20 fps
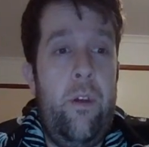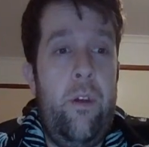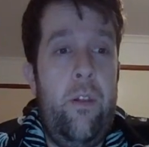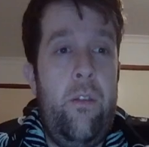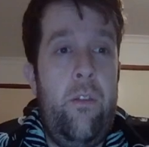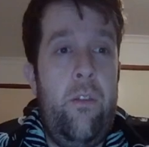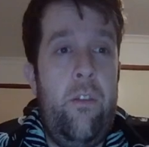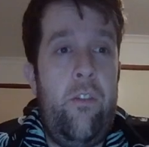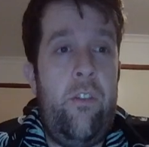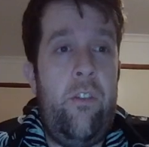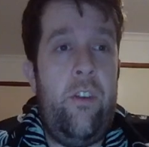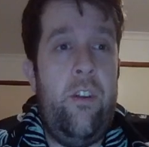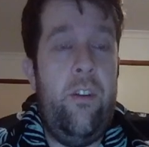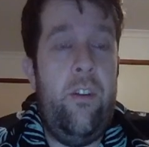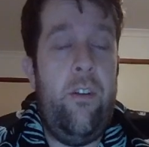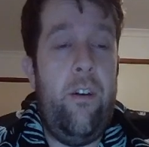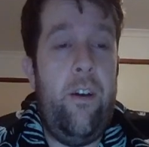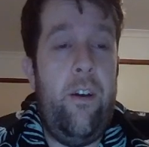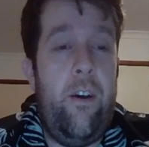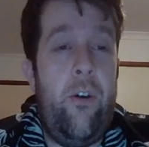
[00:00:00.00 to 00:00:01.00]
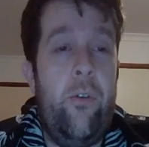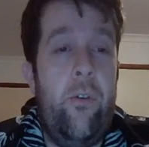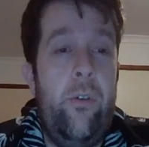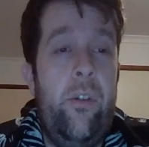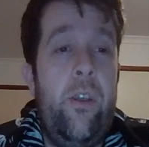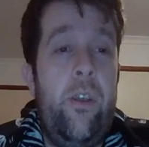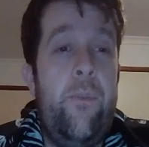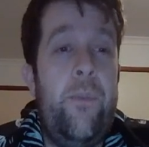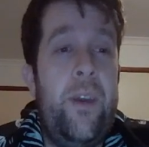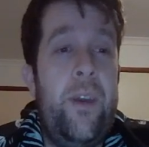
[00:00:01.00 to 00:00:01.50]
This can
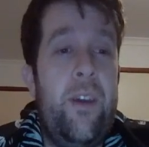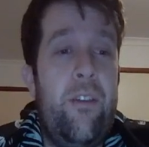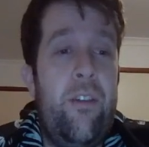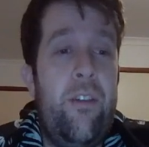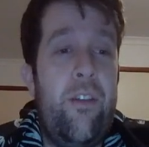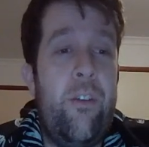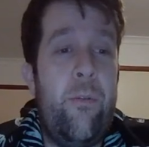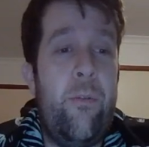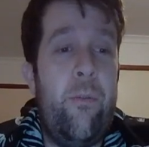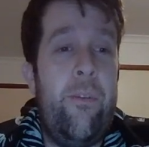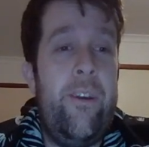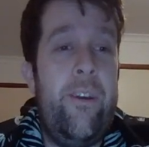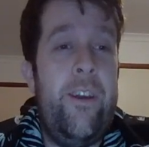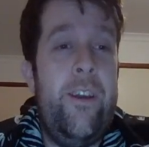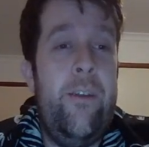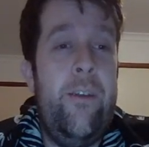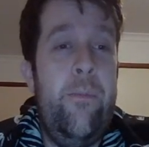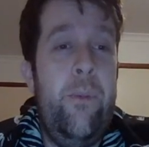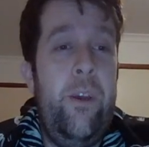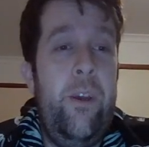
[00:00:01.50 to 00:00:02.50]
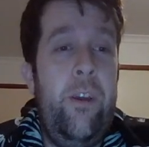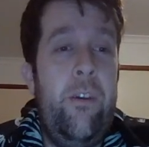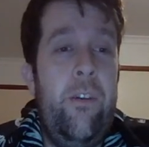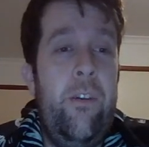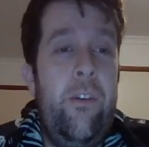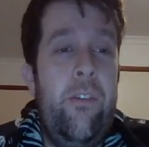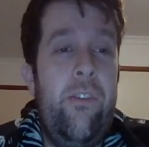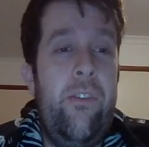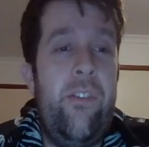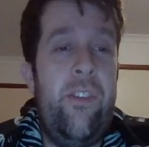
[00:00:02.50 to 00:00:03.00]
only be a three
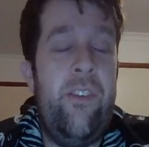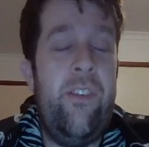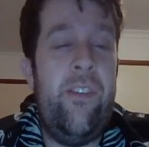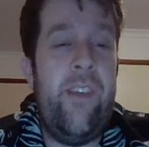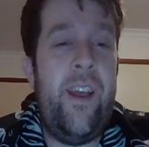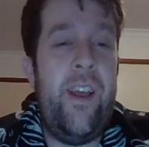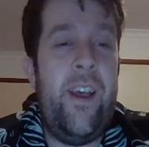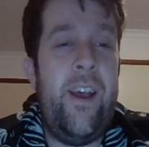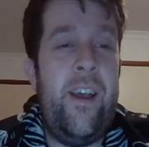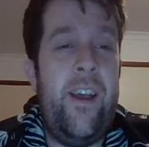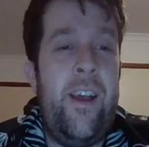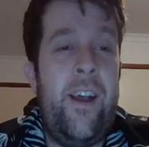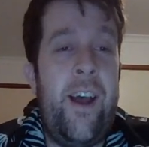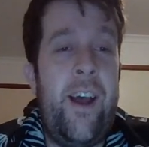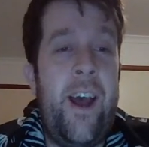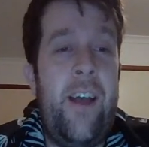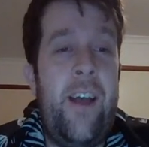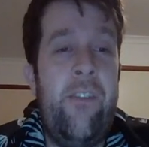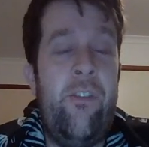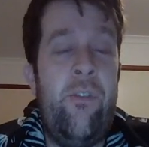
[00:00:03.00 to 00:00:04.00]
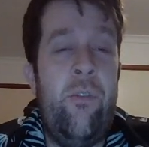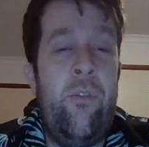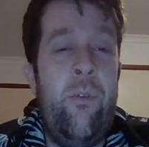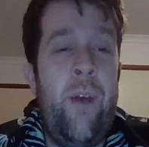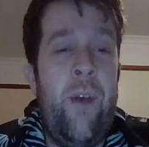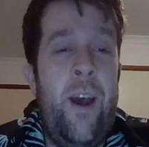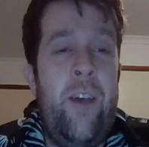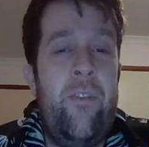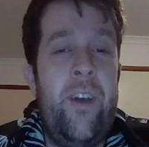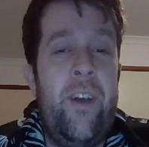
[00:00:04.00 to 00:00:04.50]
because this has to
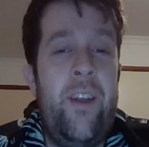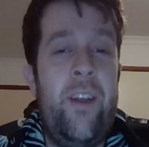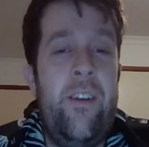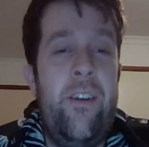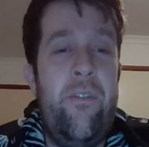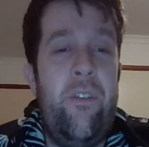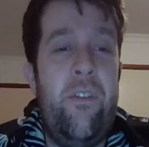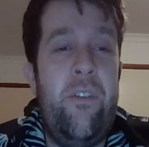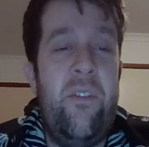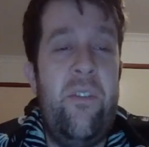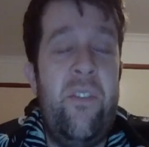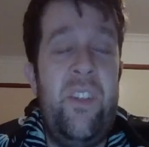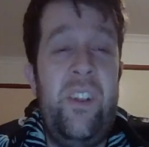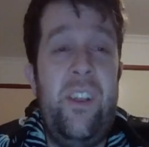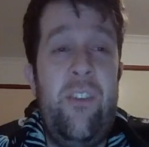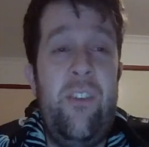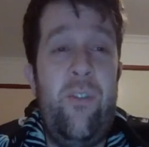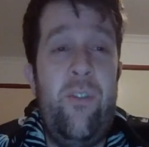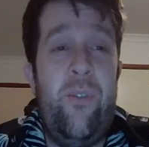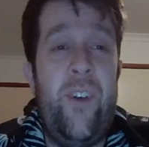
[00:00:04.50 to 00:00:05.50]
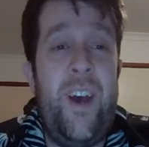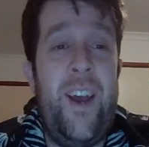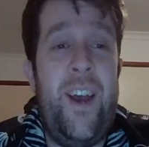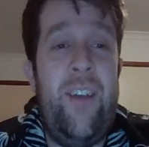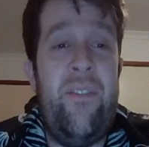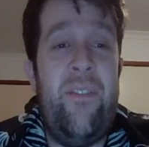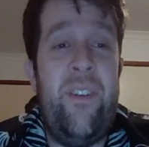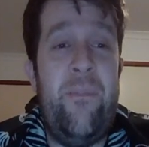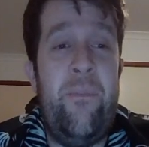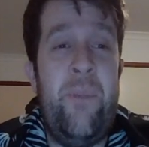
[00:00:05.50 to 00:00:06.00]
have a difference of at least
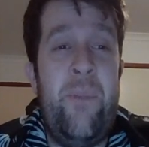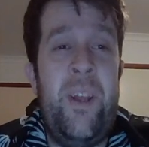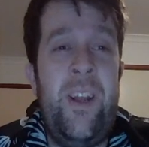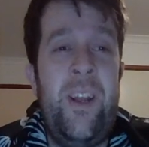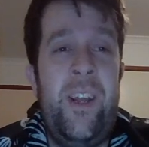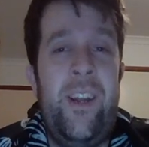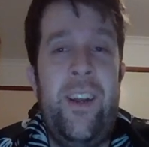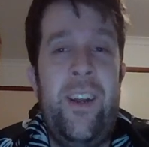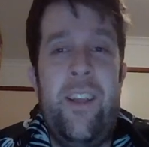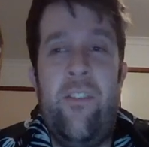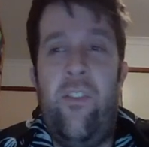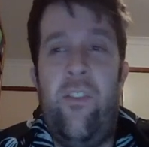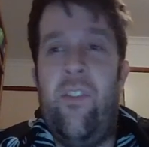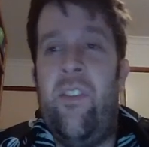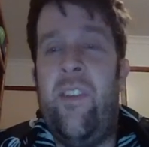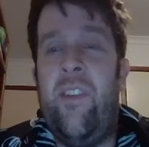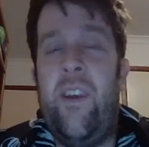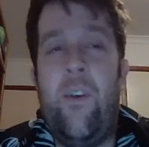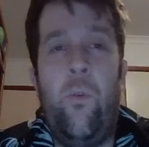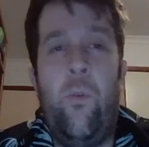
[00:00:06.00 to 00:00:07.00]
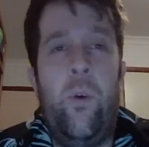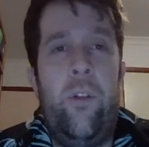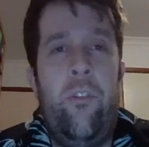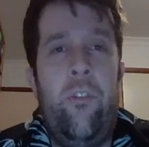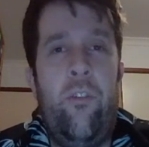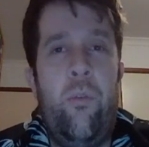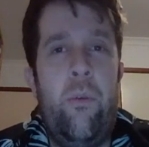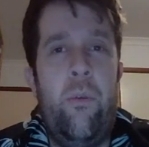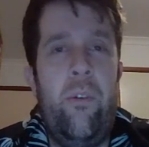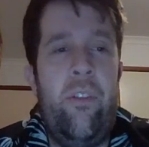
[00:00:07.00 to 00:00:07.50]
five, meaning it needs to see a one,
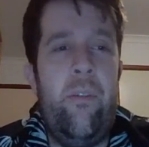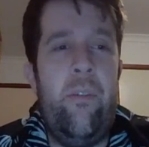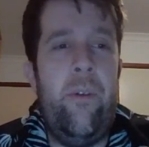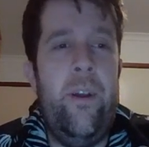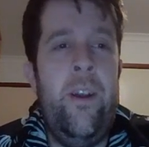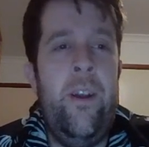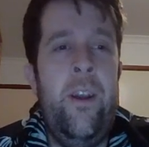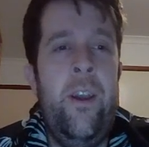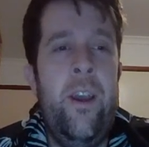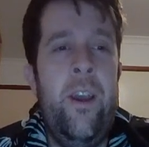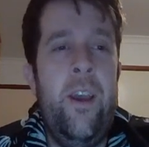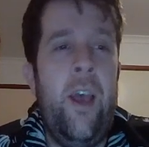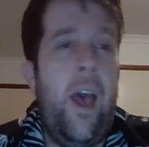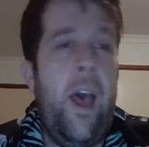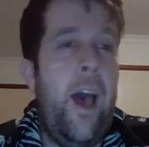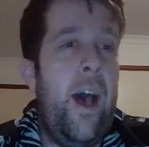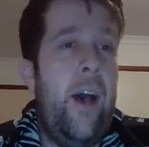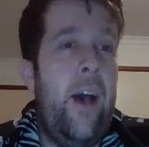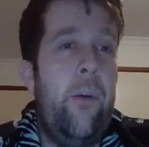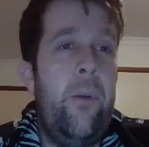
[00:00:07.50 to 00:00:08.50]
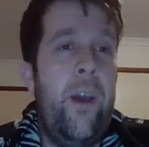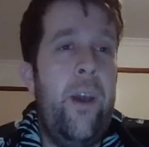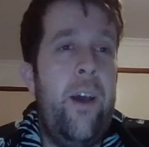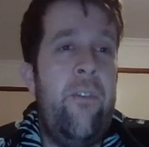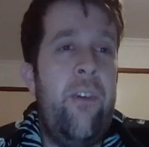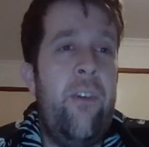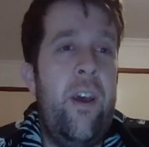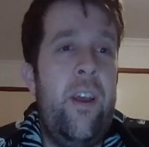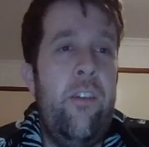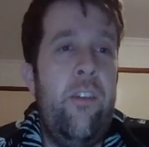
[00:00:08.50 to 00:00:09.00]
two, or three. Uh, we have
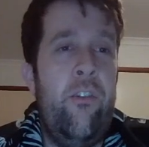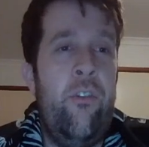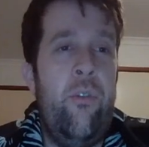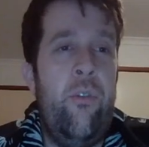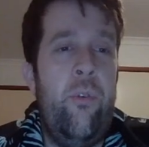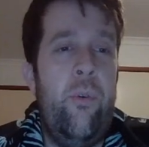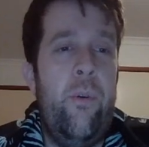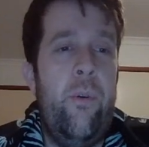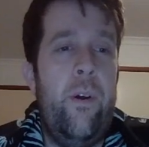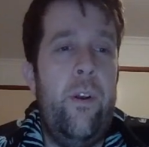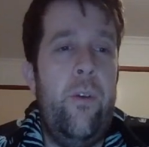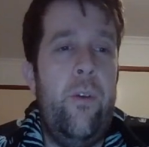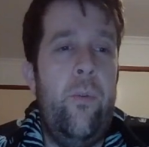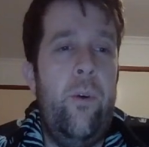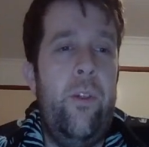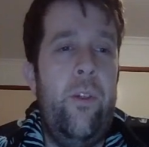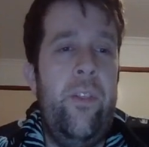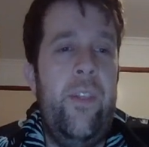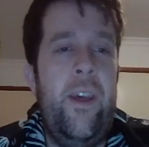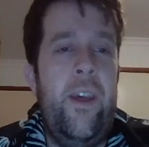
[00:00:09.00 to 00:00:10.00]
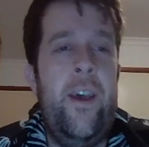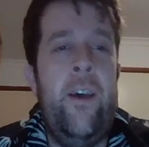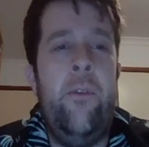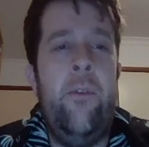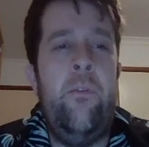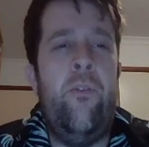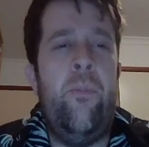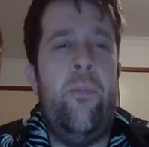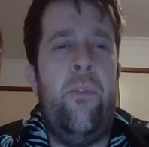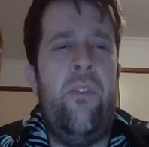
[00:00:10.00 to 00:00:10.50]
a two and a one there,
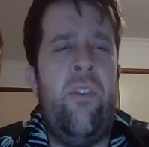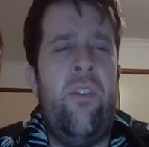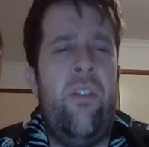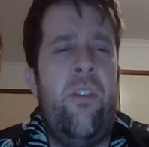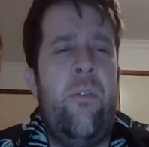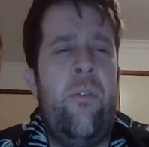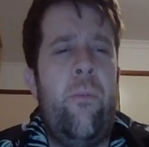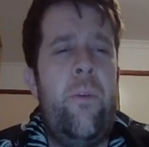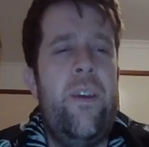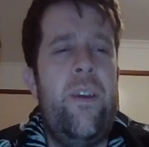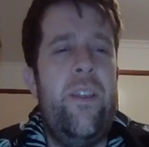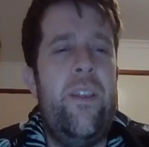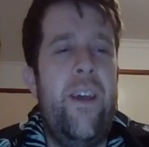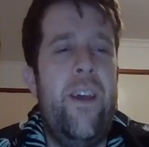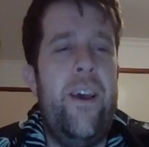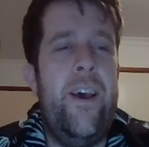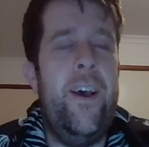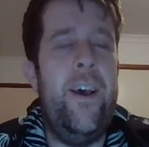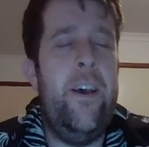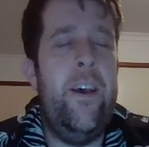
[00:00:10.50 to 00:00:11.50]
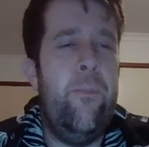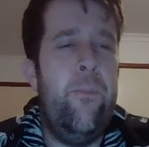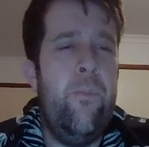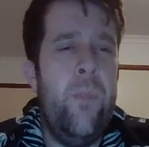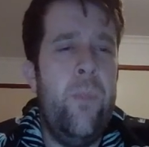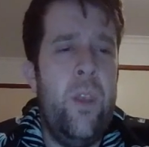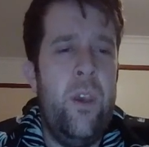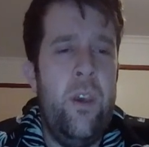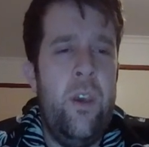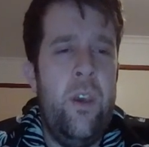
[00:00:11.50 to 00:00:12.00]
which puts a three there,
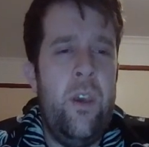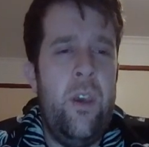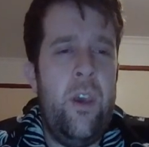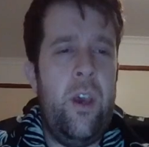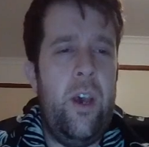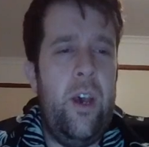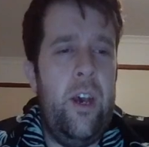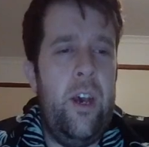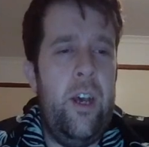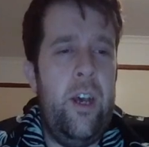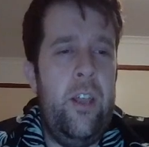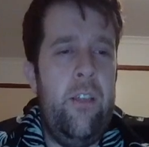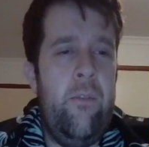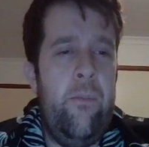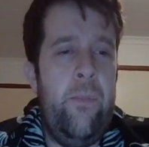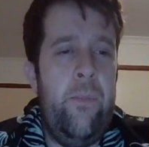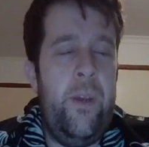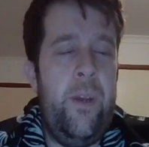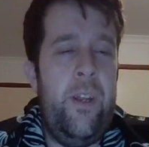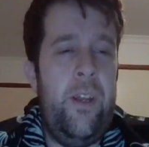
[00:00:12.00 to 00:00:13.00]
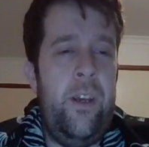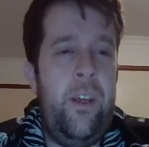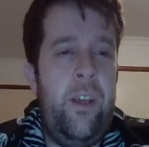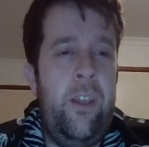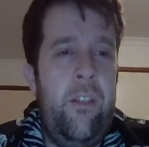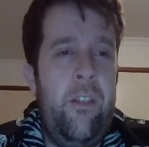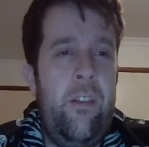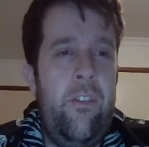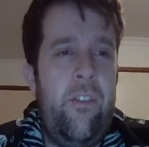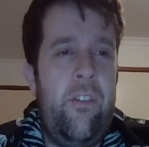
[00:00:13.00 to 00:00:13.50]
uh, meaning
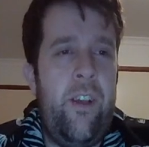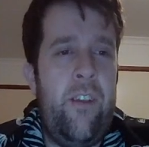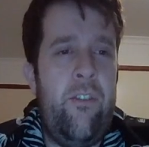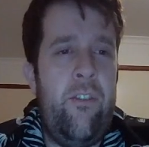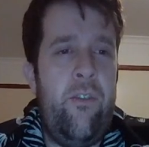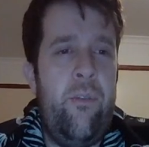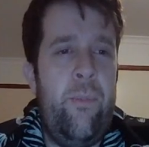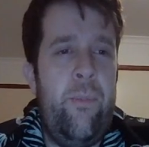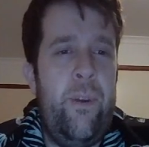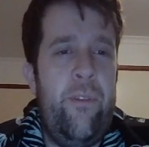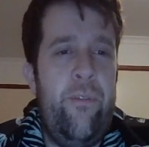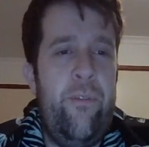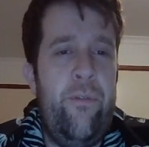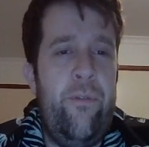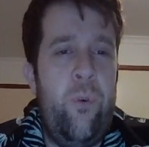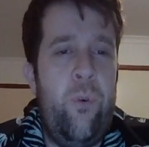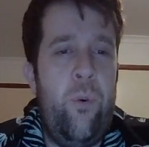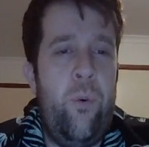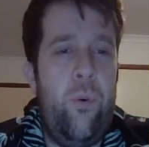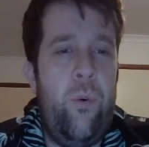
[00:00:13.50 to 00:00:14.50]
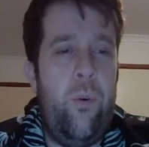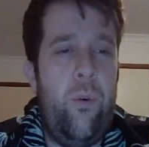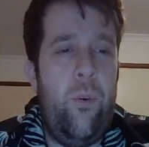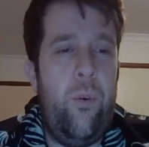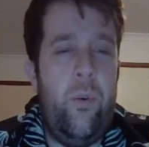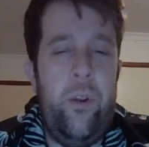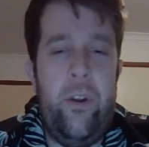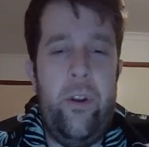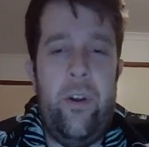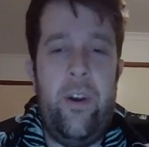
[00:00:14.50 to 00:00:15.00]
this has to be four
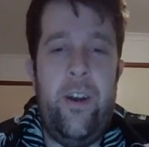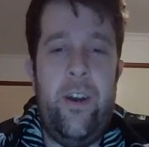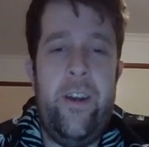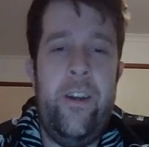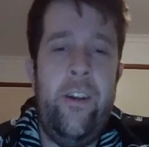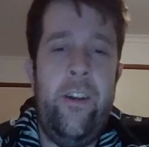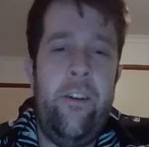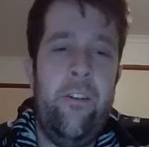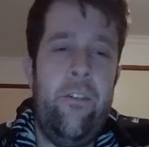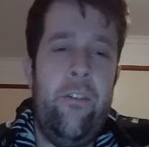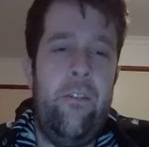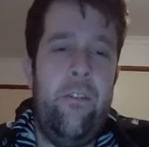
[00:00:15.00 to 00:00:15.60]
or nine.